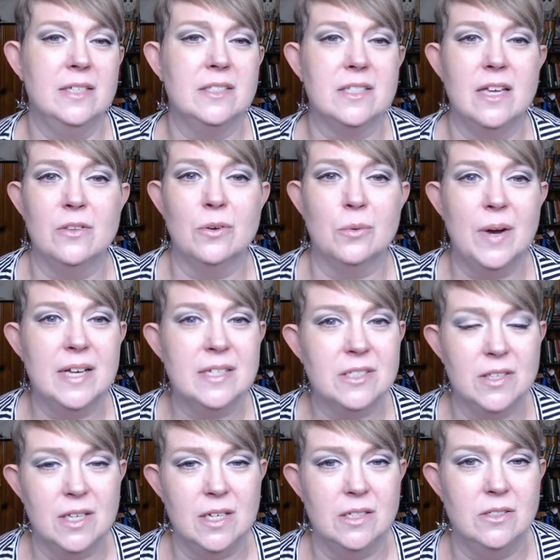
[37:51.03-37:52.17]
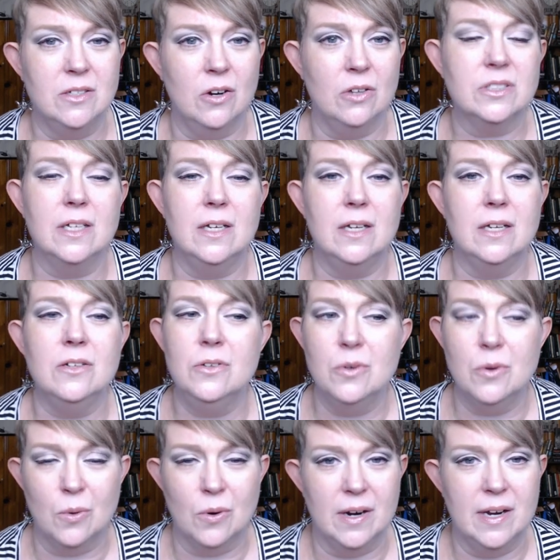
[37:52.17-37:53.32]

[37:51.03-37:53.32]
and the rest of the adults ignore it.